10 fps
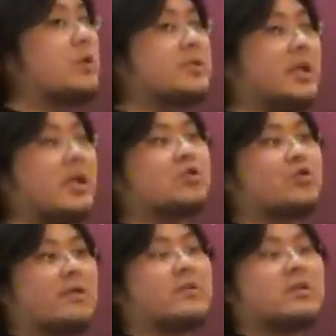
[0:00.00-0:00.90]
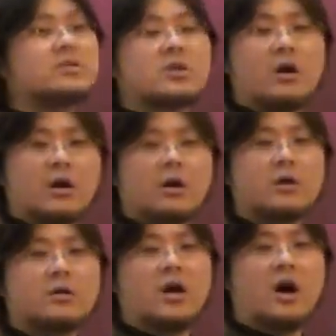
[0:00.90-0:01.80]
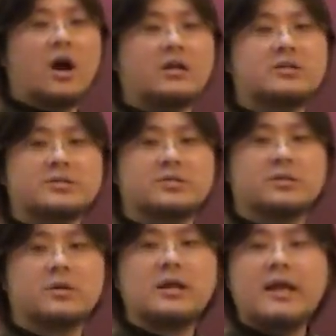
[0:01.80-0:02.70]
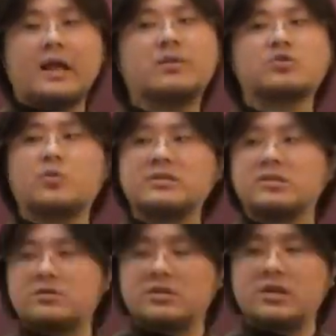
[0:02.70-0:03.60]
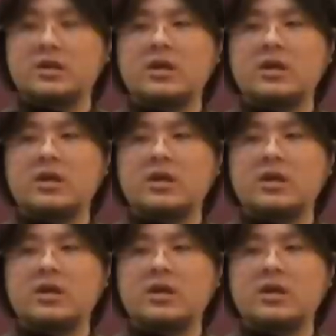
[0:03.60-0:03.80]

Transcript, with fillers: he's sitting and driving his car in the hot desert, and there's one sister sitting